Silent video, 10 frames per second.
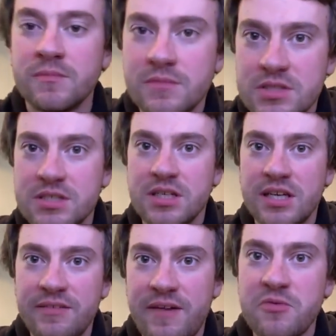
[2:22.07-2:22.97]
We're just going to
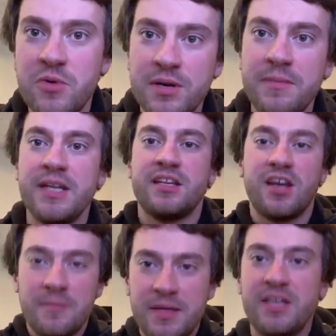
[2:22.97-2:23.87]
give everyone a minute to
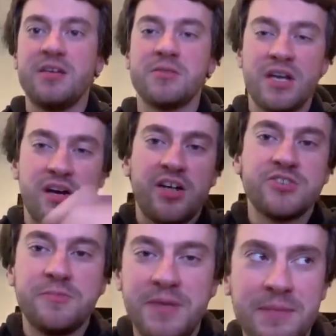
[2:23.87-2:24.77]
come in here. We're at
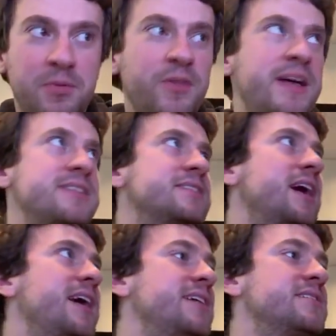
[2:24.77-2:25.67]
100 people. That's
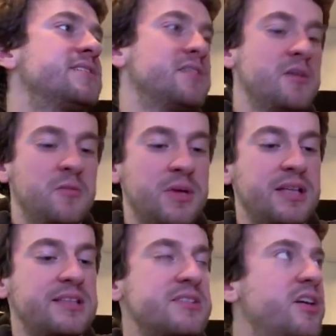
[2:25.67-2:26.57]
nice. We
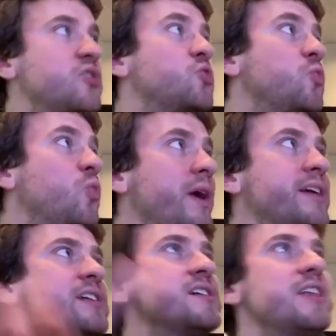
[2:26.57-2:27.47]
got this on
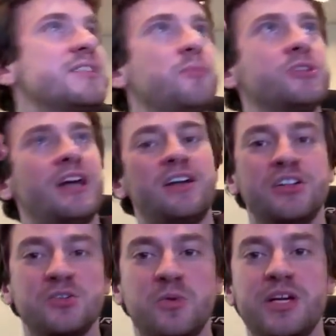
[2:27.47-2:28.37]
Twitter. Let's put that
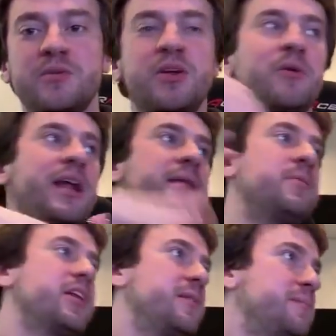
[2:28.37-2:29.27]
on Twitter. We don't want
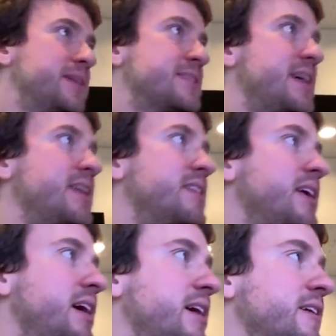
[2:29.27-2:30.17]
anybody to miss
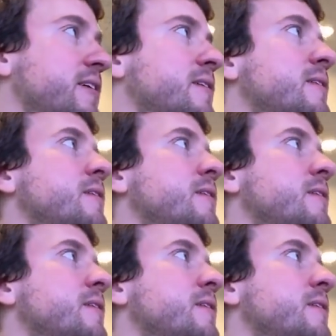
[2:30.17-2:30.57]
anything.